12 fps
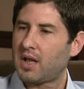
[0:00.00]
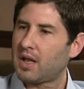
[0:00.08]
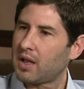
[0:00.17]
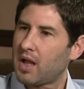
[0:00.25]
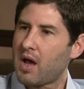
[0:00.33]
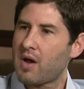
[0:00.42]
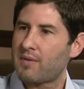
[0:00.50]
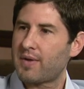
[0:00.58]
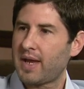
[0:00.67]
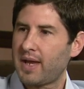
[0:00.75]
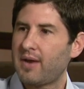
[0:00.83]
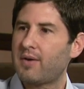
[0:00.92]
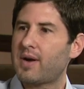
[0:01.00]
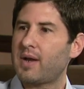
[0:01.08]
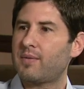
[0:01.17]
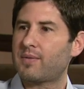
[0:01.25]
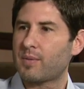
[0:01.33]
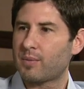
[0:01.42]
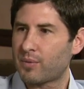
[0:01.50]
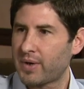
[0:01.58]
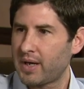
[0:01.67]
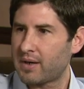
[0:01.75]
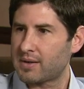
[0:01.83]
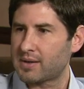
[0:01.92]
love hearing from
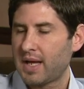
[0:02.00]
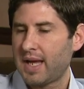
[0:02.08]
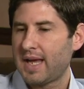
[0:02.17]
readers.